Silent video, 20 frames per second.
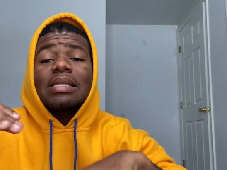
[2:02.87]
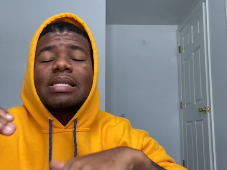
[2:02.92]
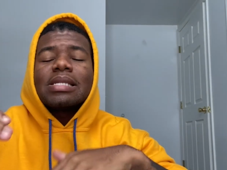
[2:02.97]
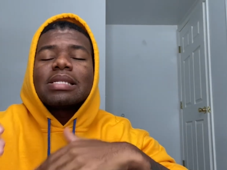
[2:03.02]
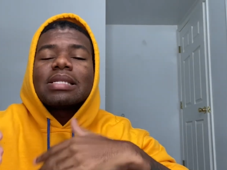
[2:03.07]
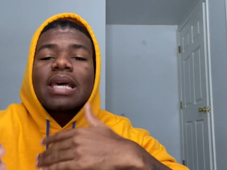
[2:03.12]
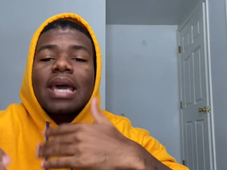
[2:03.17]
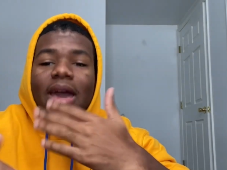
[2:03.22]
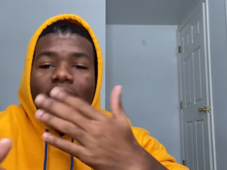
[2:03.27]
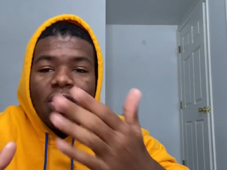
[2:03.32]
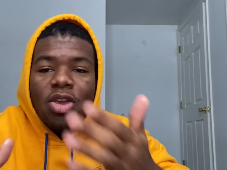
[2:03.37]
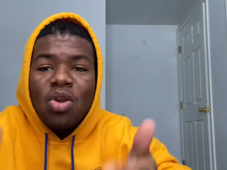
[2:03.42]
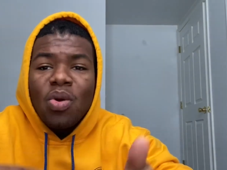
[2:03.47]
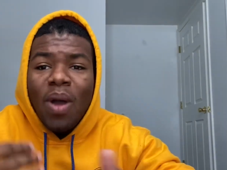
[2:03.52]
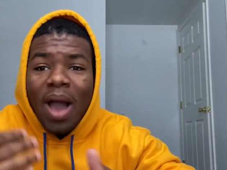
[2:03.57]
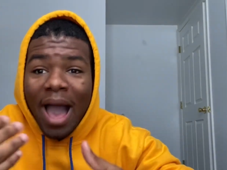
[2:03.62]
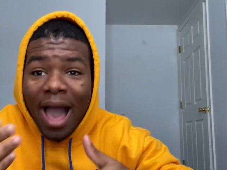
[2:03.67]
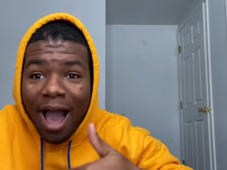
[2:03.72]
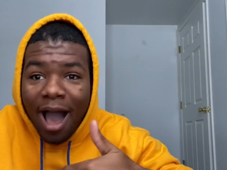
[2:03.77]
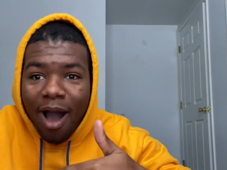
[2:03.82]
tell you
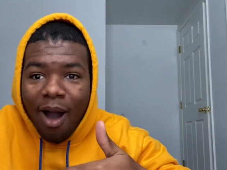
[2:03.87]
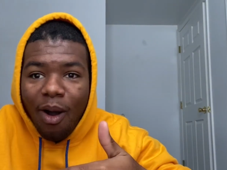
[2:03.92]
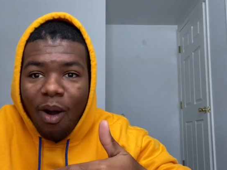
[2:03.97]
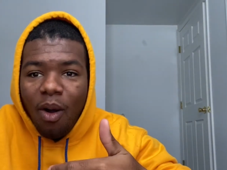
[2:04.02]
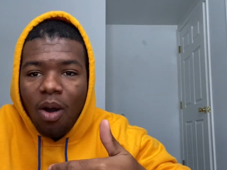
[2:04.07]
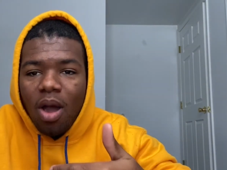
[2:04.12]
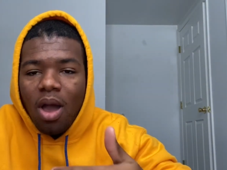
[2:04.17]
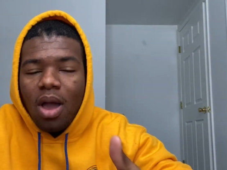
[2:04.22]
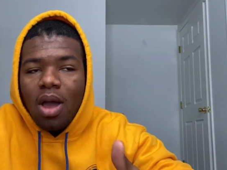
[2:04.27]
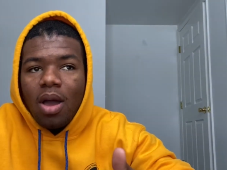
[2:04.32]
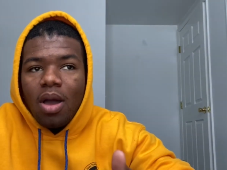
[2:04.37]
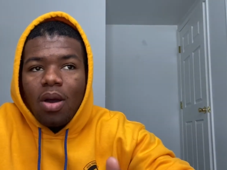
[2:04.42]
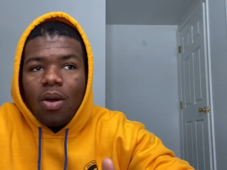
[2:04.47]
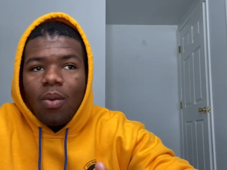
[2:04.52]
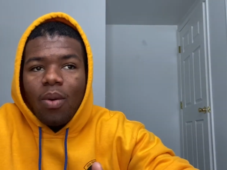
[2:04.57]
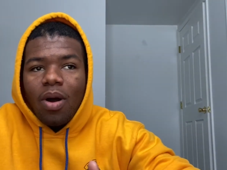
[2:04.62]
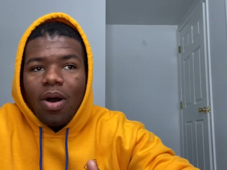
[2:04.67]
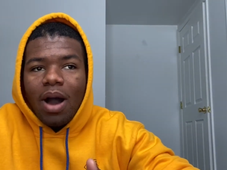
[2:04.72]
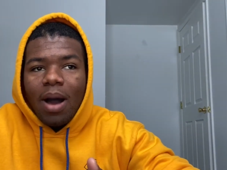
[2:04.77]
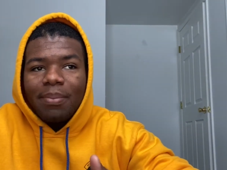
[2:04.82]
how.
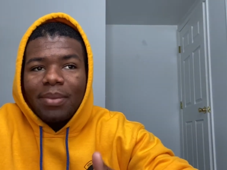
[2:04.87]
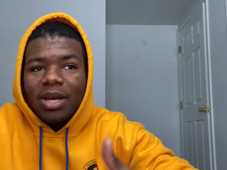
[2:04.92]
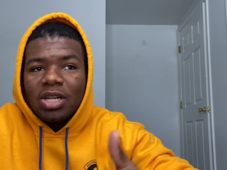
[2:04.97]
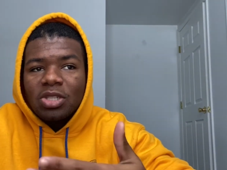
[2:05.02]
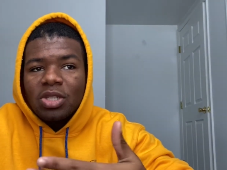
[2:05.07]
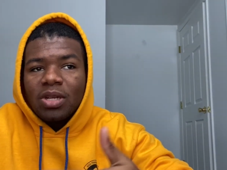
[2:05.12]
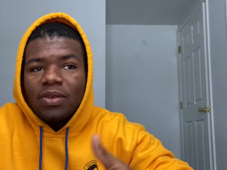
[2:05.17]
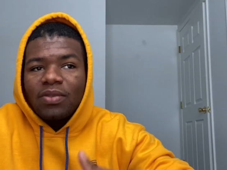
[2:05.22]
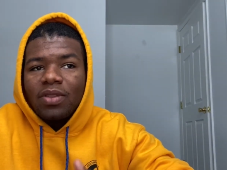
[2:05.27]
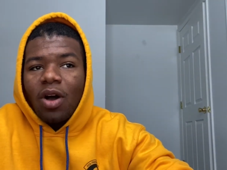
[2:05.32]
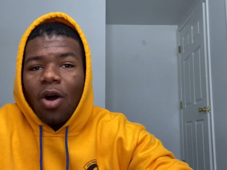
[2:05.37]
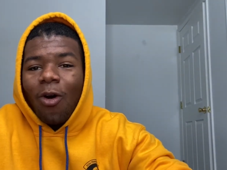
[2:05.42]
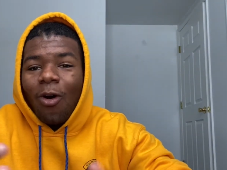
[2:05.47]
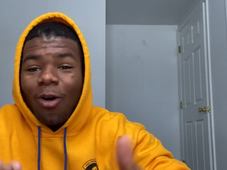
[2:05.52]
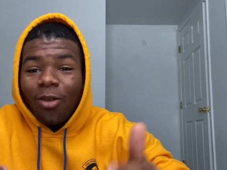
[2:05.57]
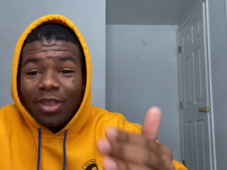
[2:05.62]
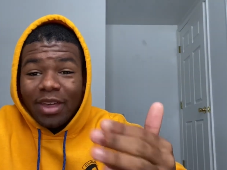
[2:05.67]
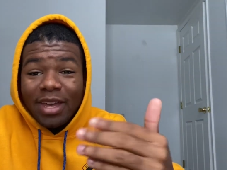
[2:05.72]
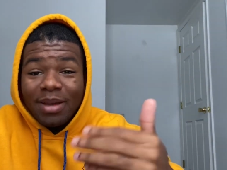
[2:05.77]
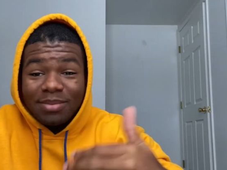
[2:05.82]
Well, I'm not sure if
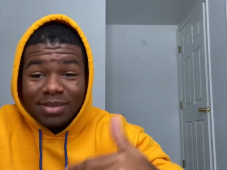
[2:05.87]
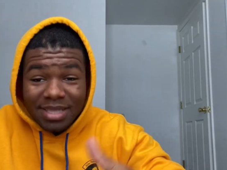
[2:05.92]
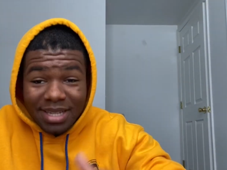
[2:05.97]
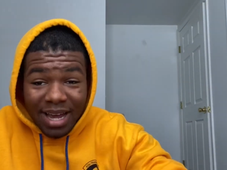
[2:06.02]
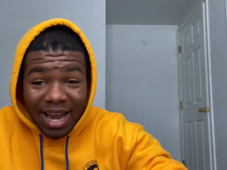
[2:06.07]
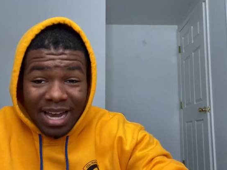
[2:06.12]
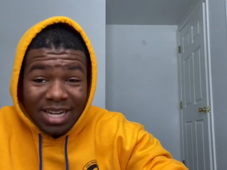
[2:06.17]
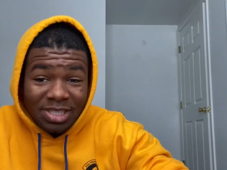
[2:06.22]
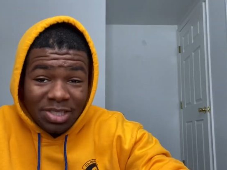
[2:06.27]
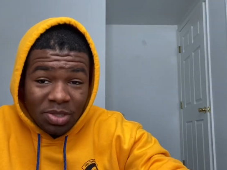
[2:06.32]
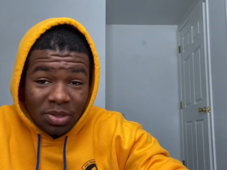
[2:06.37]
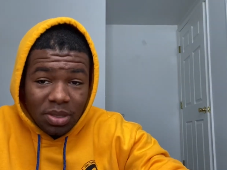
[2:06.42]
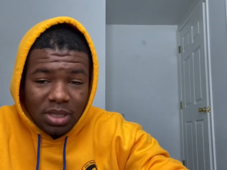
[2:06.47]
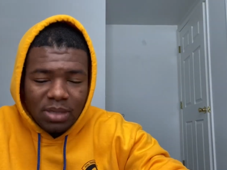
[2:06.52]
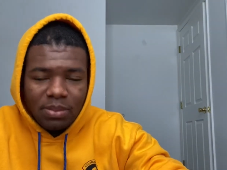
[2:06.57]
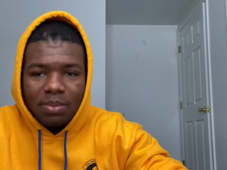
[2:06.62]
all the MTIs do this,